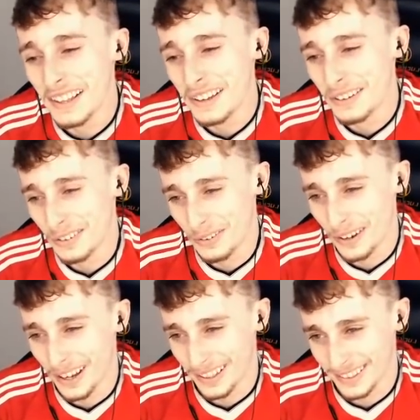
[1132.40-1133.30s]

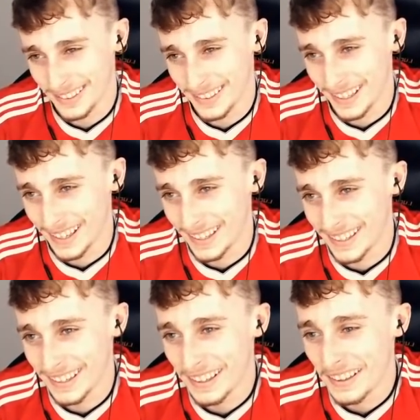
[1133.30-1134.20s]
Fuck's sake.
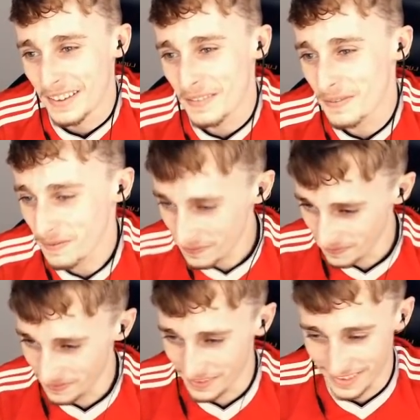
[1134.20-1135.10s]

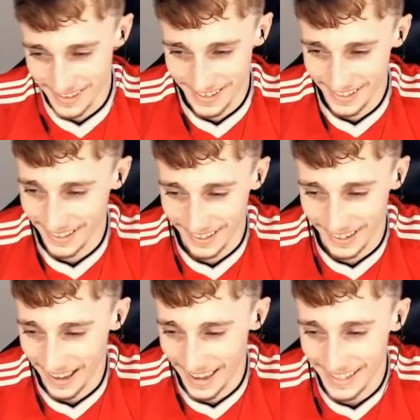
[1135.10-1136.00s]

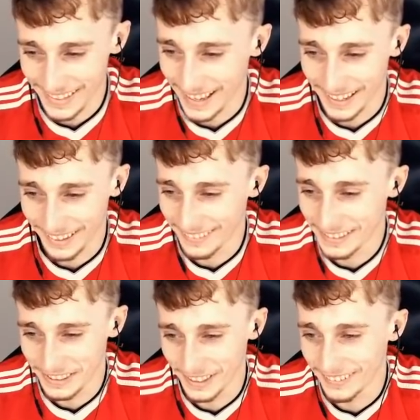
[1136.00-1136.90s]
I hate that comment
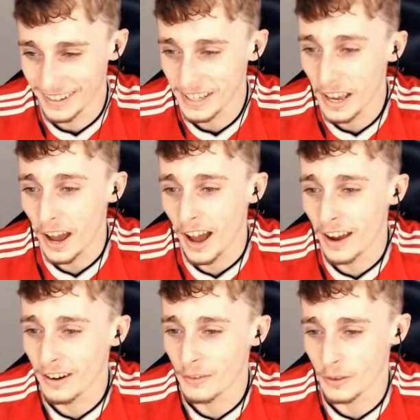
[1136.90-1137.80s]
so much. I'm
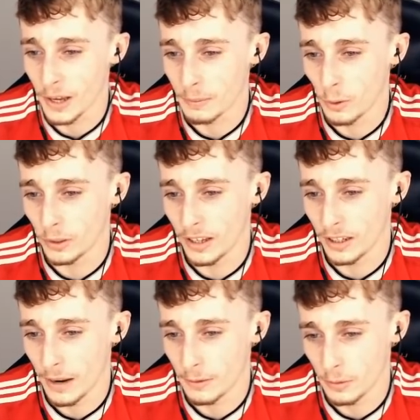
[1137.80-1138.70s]
grateful that I was born in a
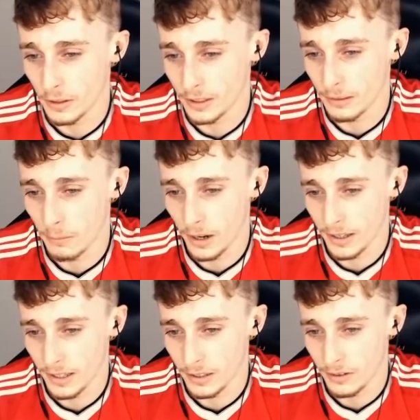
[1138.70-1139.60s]
time to witness and admire
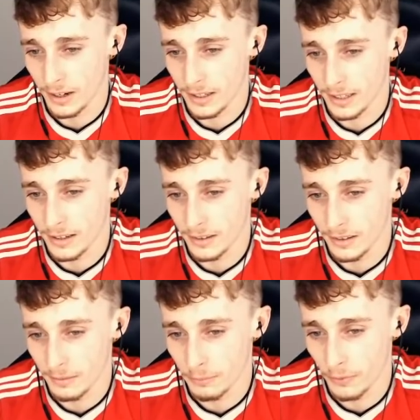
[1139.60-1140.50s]
these transcendent
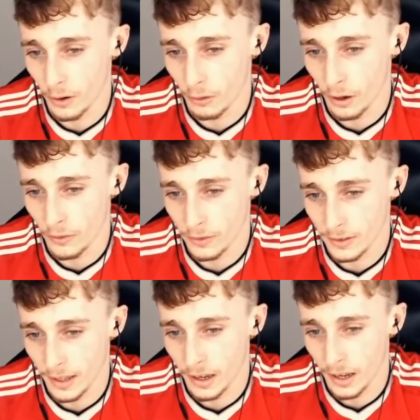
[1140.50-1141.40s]
photographs
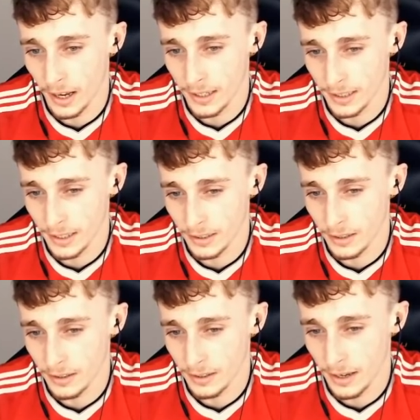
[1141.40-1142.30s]
that our ancestors
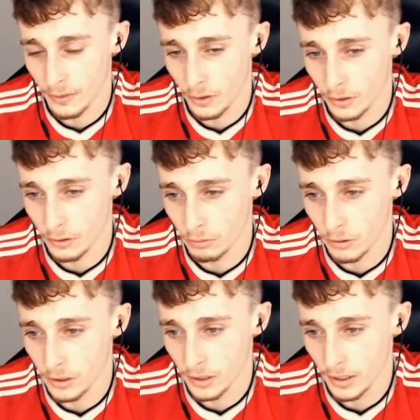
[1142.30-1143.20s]
never got to
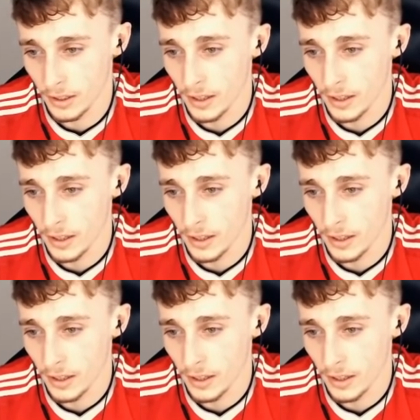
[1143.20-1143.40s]
appreciate.